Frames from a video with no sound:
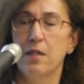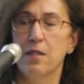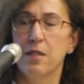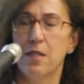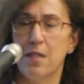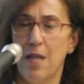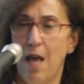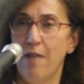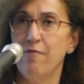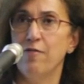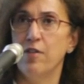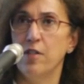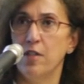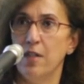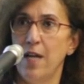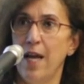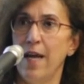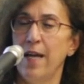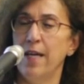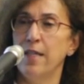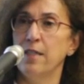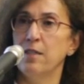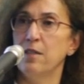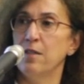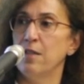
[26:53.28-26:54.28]
seven,
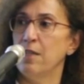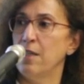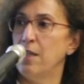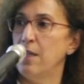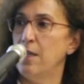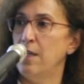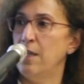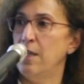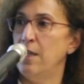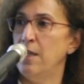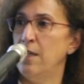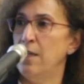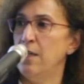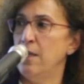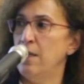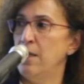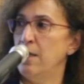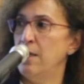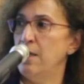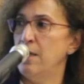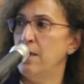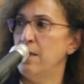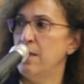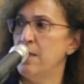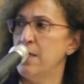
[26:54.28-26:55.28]
eight,
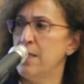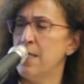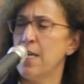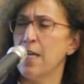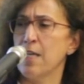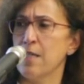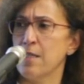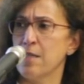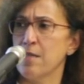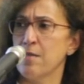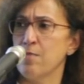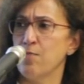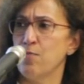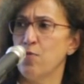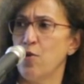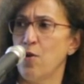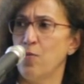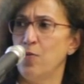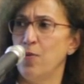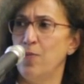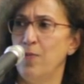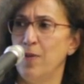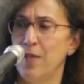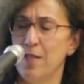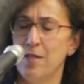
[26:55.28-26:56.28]
uh, six
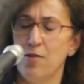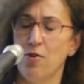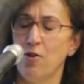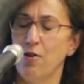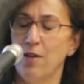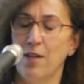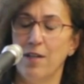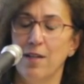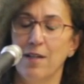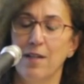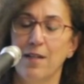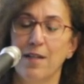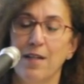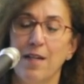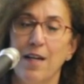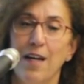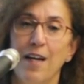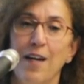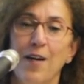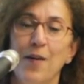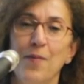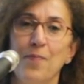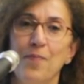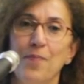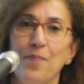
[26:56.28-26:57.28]
probably, sorry.
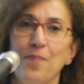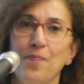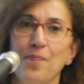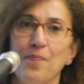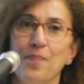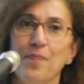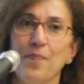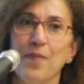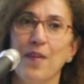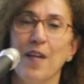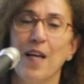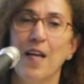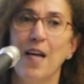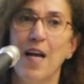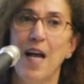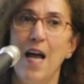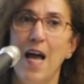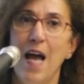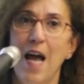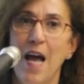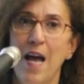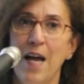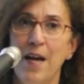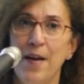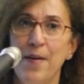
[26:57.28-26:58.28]
Um,
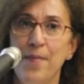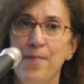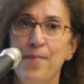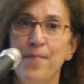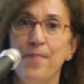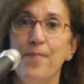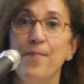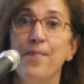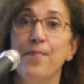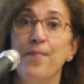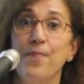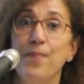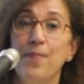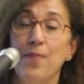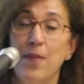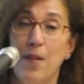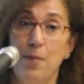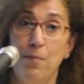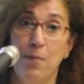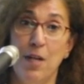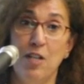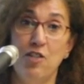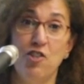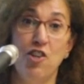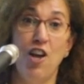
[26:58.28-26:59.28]
um,
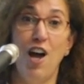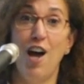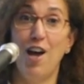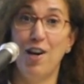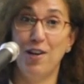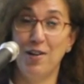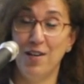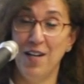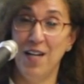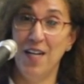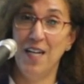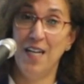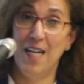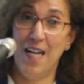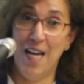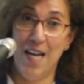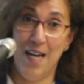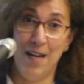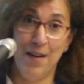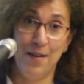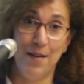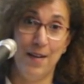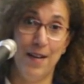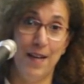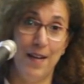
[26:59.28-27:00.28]
Bashar
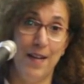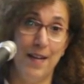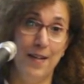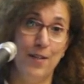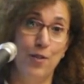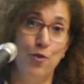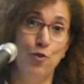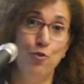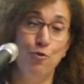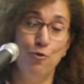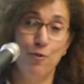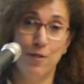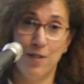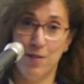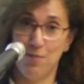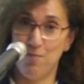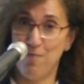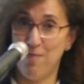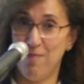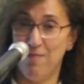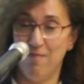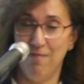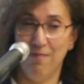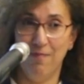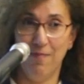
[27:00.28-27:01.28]
uh, used
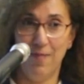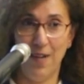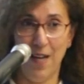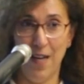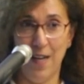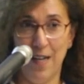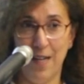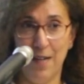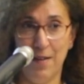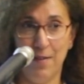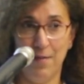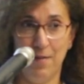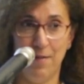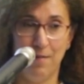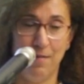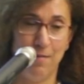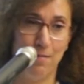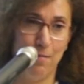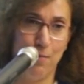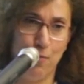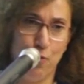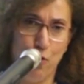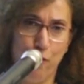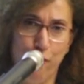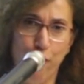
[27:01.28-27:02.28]

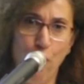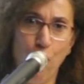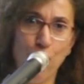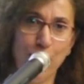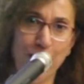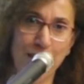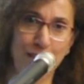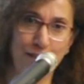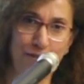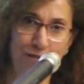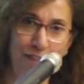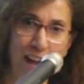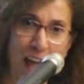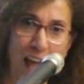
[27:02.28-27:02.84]
provocative